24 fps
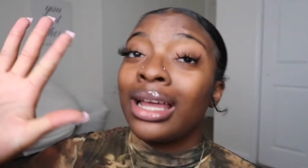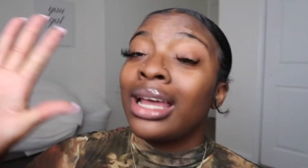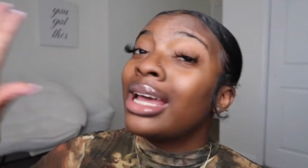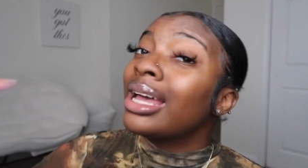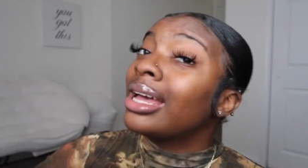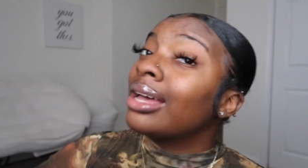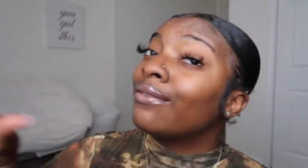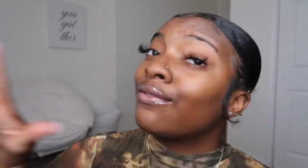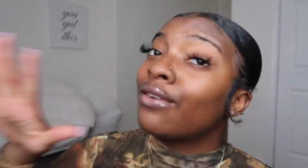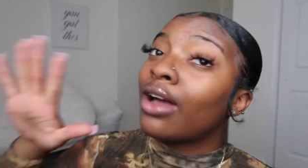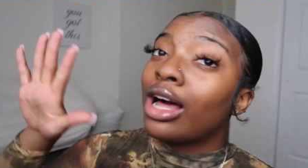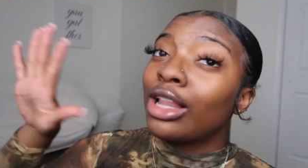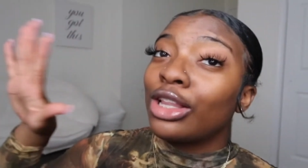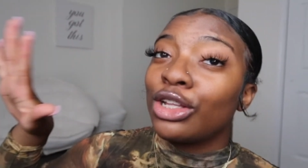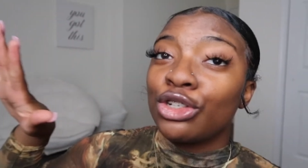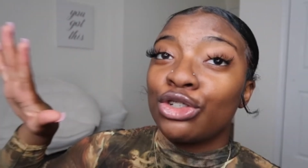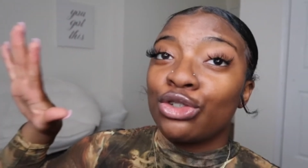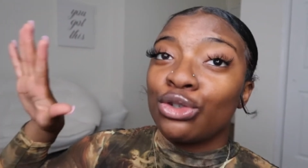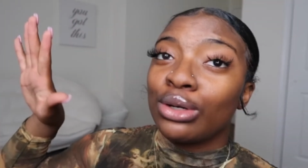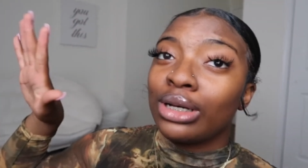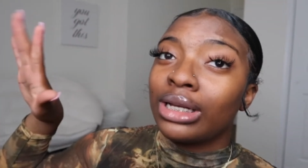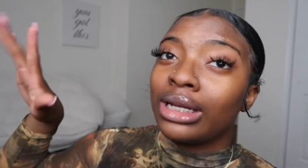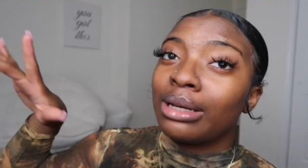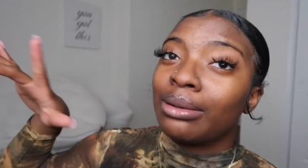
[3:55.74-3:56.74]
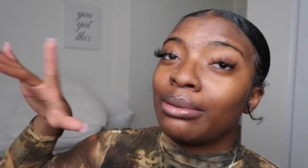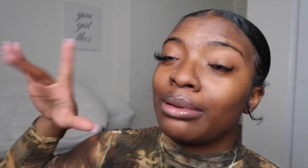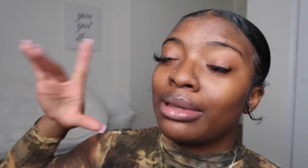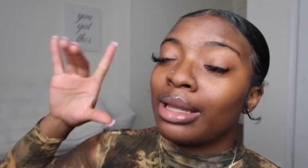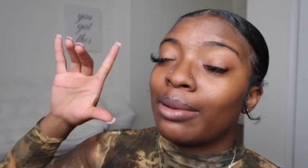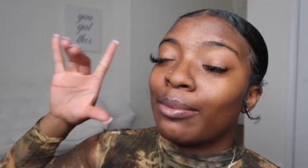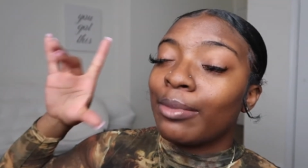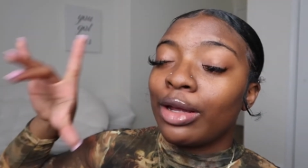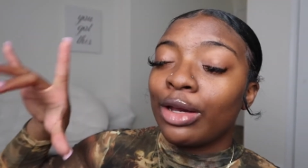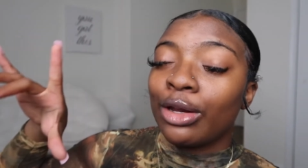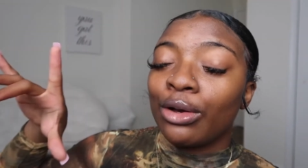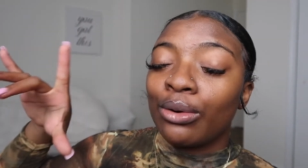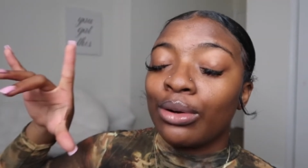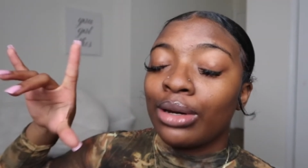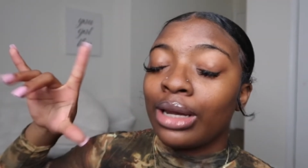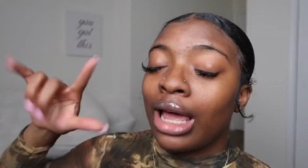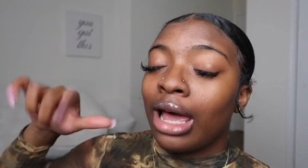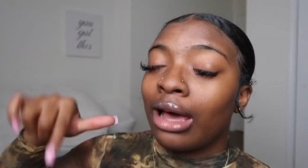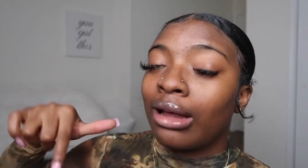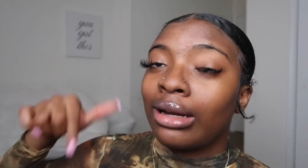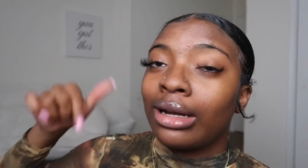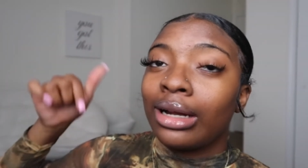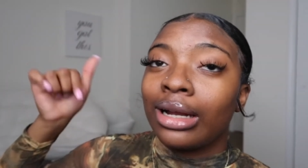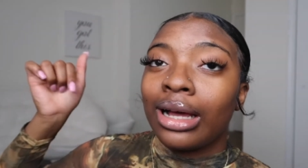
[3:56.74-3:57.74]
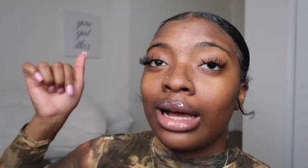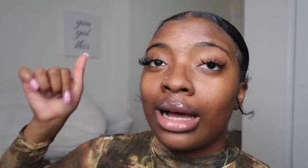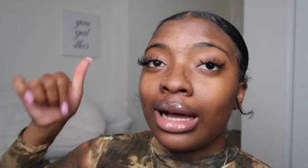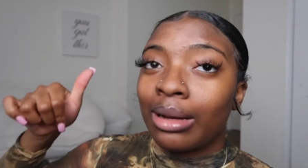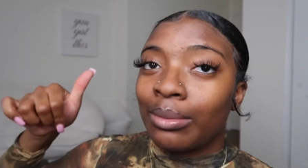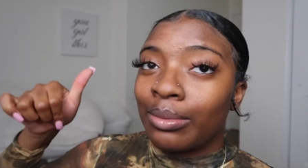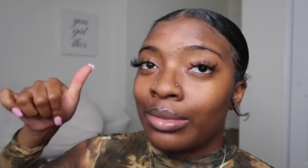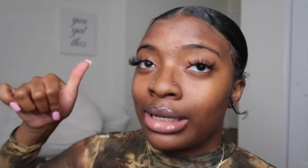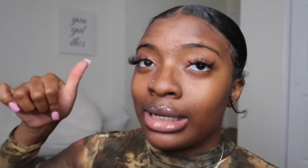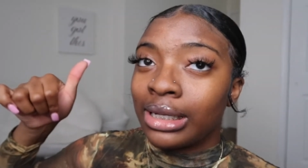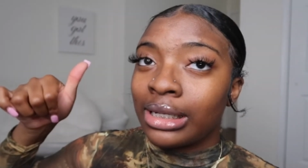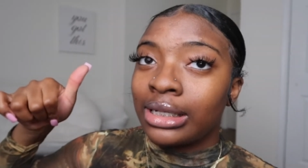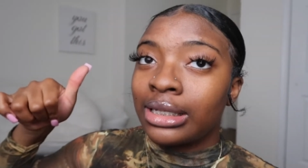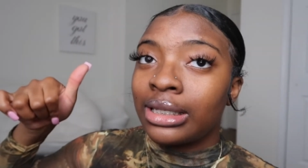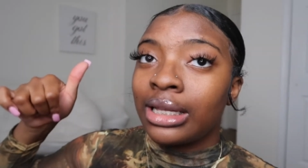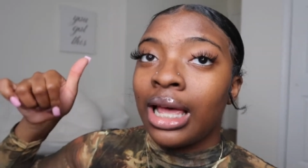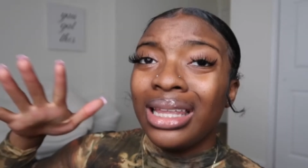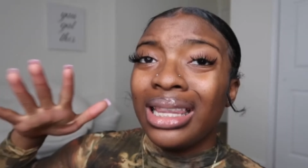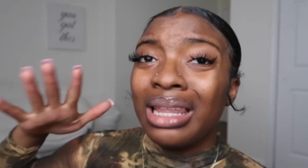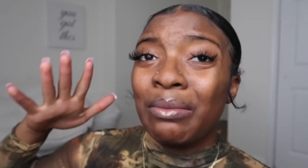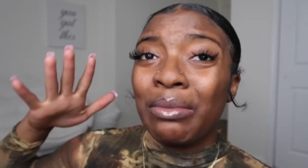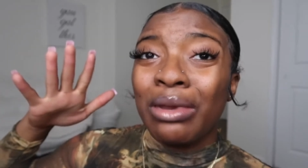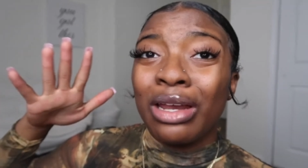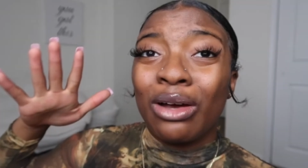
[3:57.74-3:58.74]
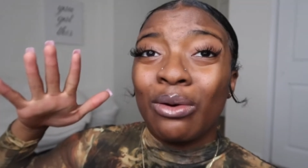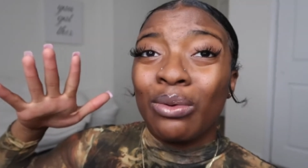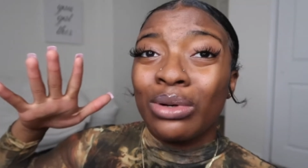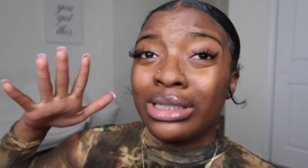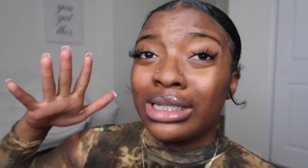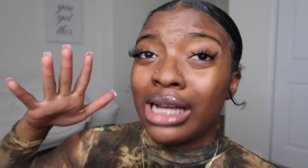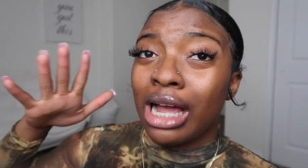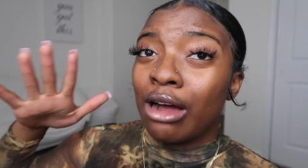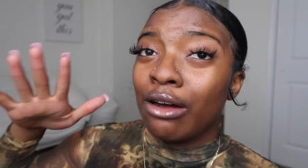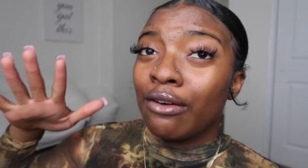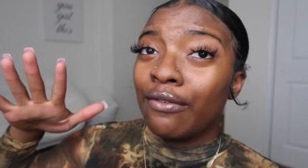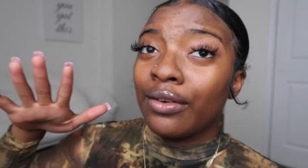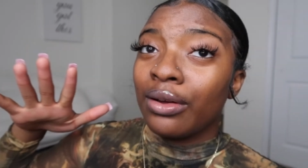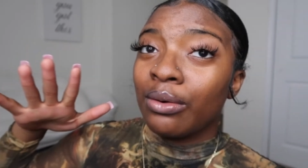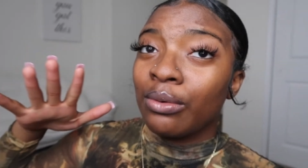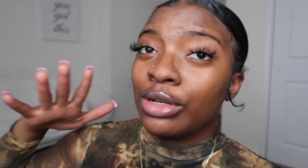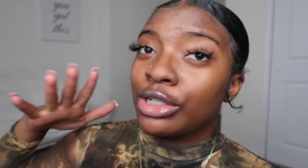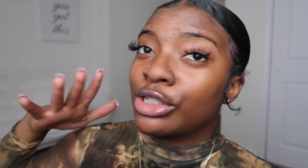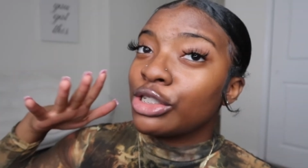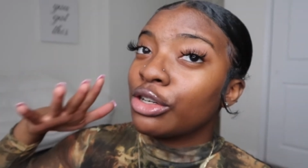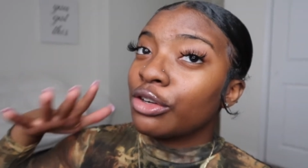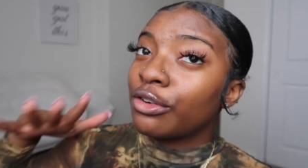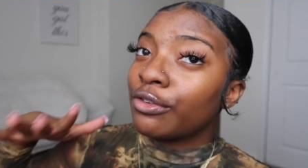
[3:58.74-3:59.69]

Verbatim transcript: if y'all enjoyed it let me know down in the comments let me know which outfit was your